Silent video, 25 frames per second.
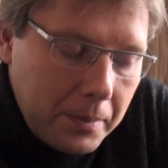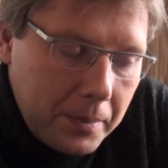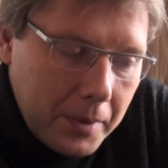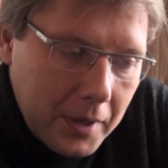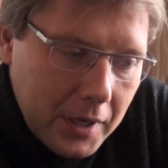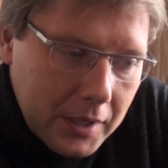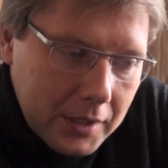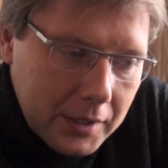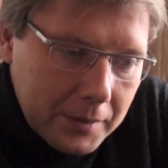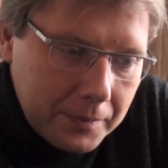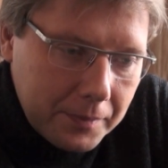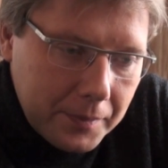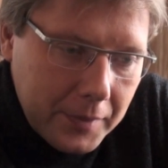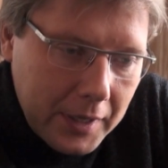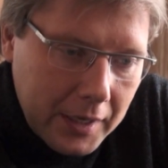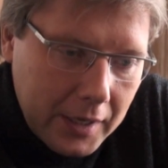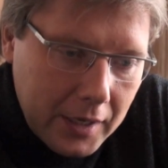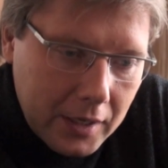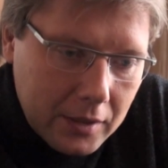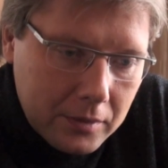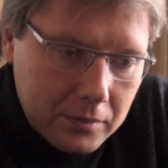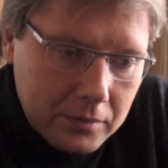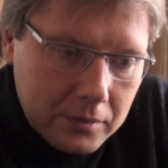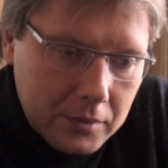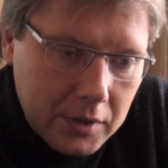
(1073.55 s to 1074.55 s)
But
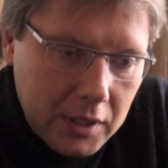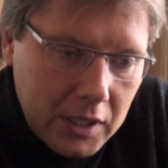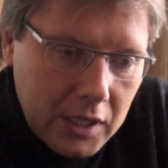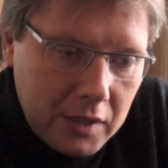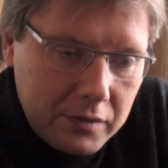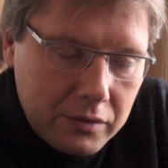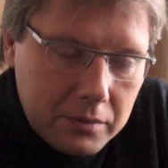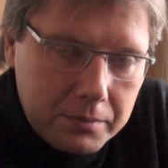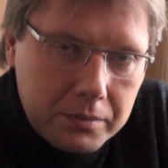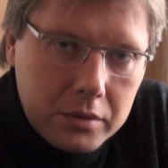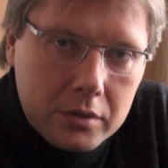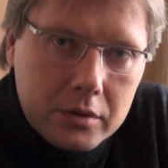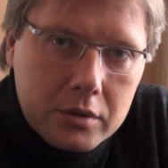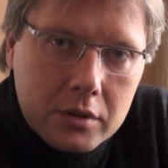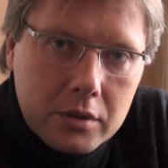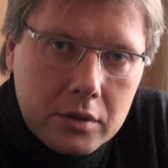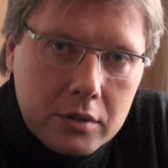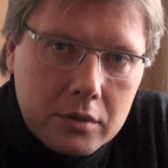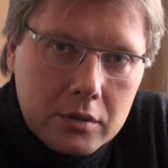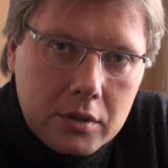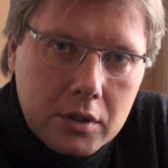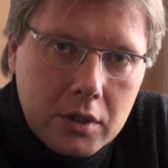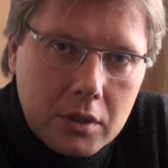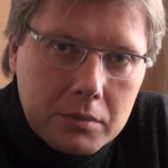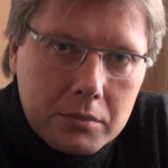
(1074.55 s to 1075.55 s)
again, if a
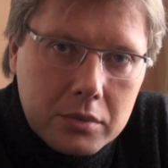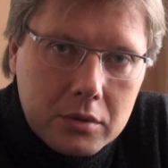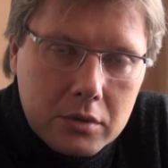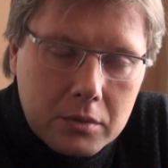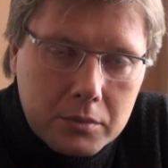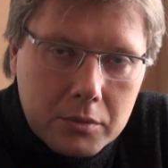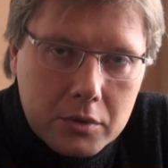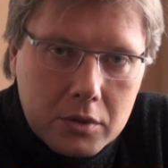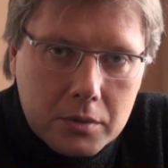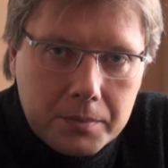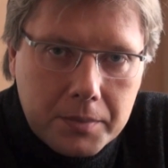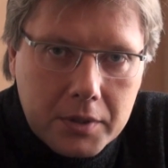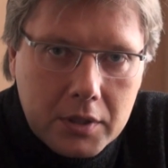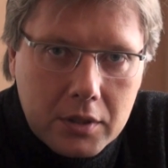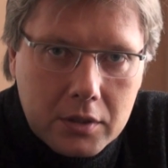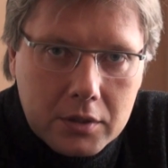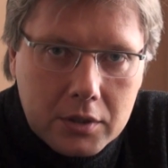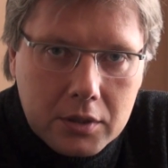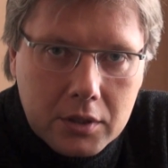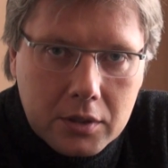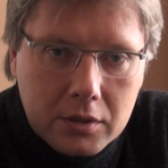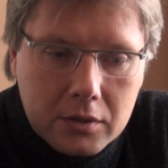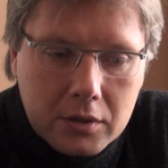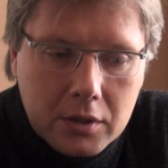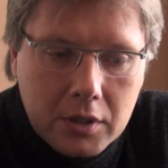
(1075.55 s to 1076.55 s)
person comes to
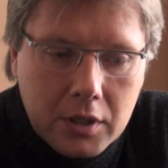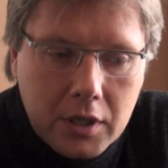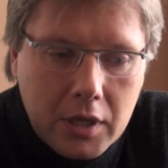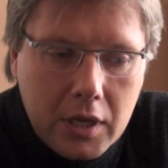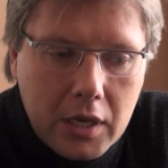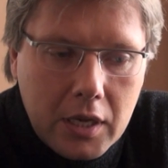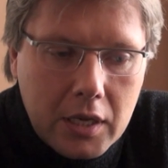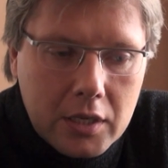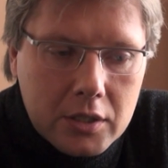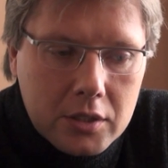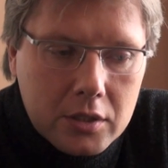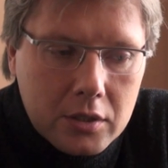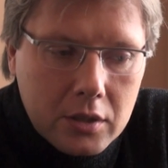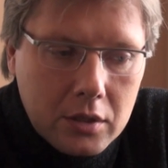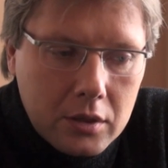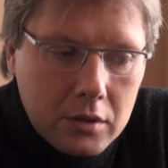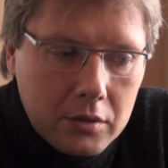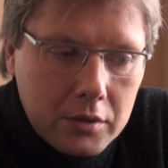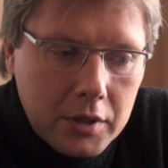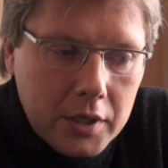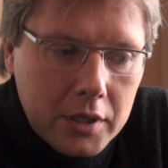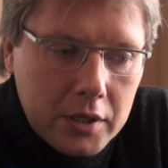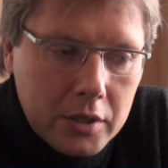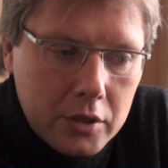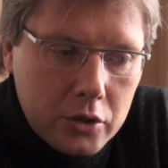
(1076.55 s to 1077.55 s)
municipality, it's
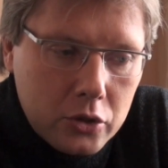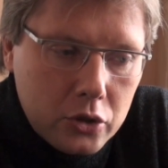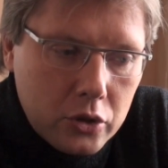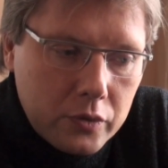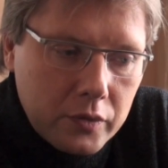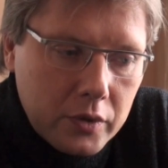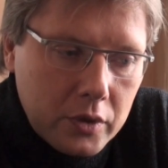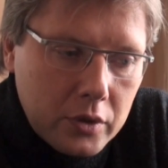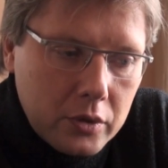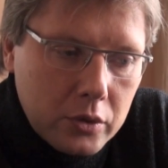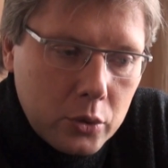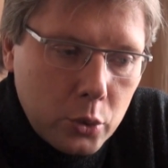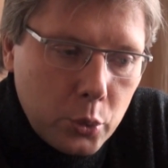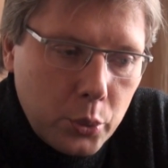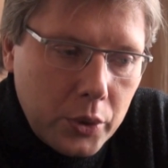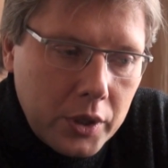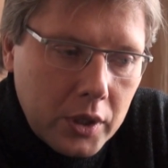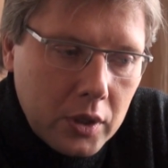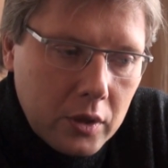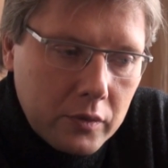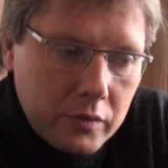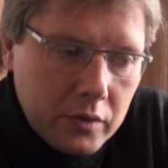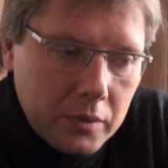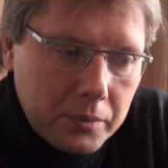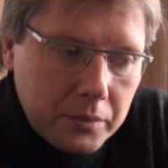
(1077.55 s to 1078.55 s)
only an issue of a
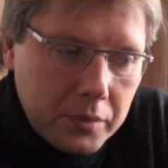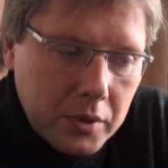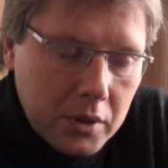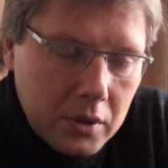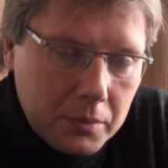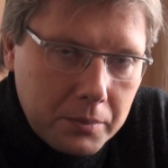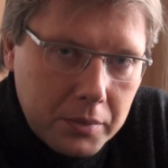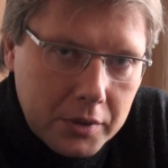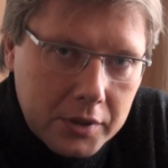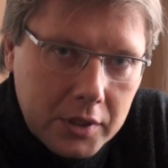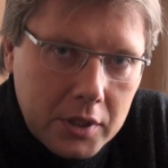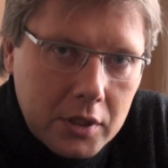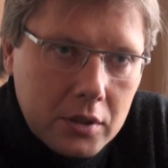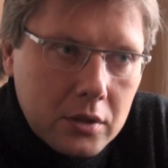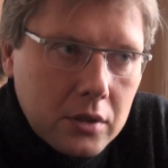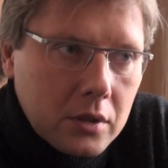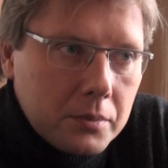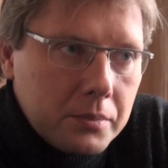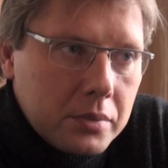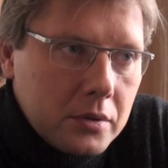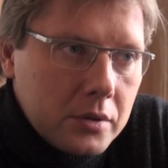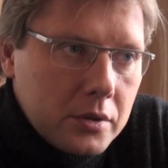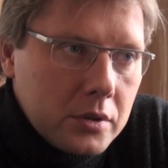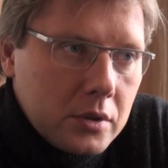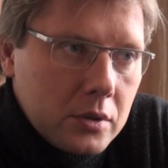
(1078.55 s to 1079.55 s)
goodwill of a
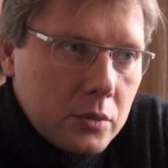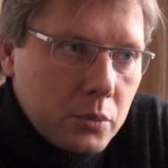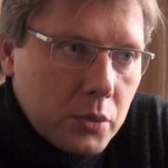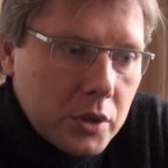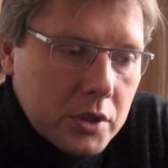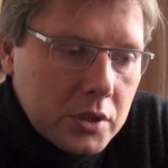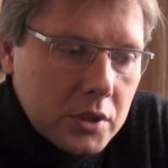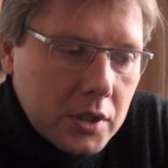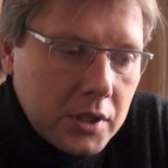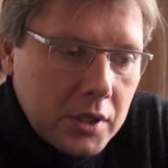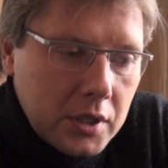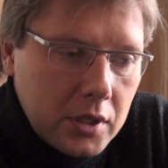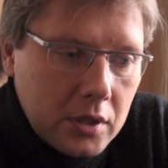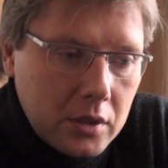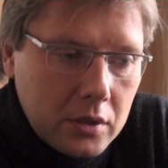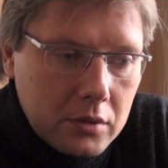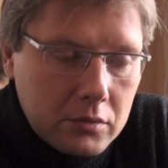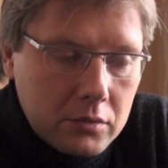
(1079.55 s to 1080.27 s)
particular person, whether he